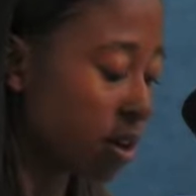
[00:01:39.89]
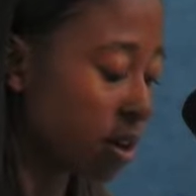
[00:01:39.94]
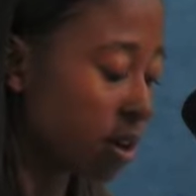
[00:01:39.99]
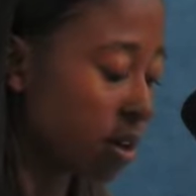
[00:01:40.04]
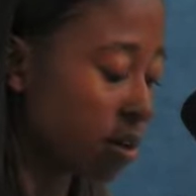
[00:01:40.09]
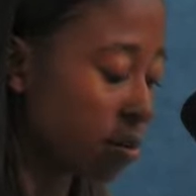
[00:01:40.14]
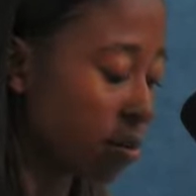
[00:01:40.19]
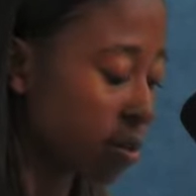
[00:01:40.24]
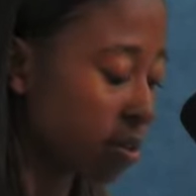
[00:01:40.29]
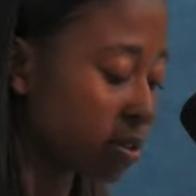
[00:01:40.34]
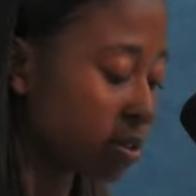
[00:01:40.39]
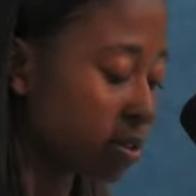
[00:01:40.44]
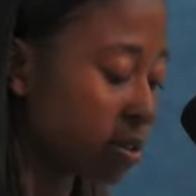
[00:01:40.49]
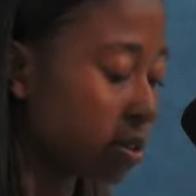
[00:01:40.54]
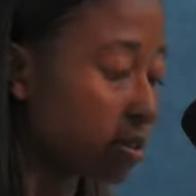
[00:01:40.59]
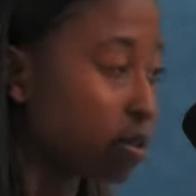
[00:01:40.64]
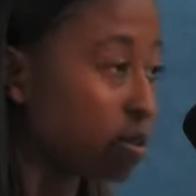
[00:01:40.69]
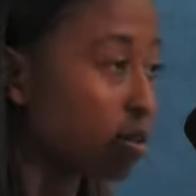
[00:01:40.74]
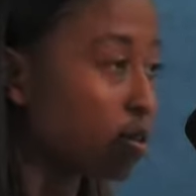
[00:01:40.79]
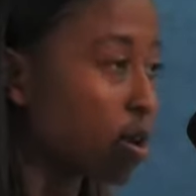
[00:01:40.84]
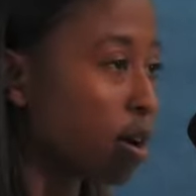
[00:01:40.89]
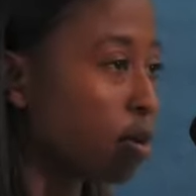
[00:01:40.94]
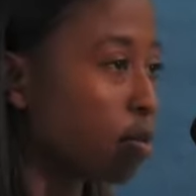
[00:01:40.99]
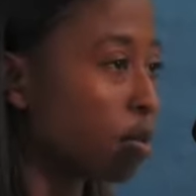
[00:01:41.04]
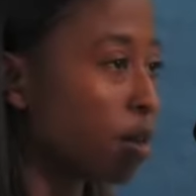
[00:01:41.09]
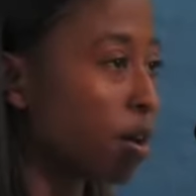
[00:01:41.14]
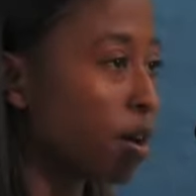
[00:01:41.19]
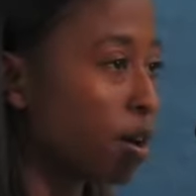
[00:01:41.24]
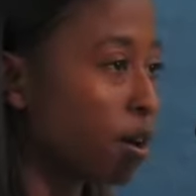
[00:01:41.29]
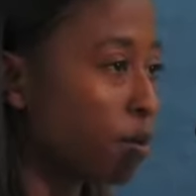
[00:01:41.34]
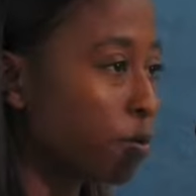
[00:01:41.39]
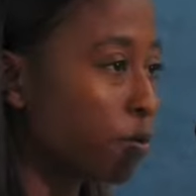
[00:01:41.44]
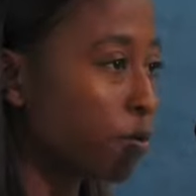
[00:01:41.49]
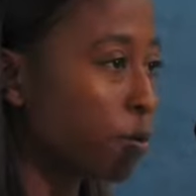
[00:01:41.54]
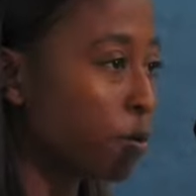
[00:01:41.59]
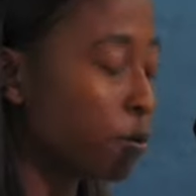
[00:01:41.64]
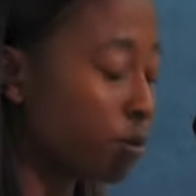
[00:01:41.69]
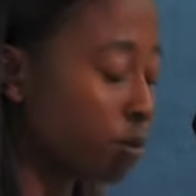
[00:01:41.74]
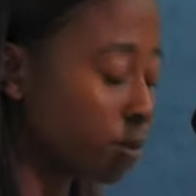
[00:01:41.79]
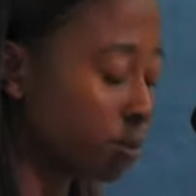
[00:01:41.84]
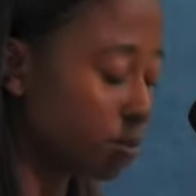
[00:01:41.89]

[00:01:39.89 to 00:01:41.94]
It was indescribably helpful,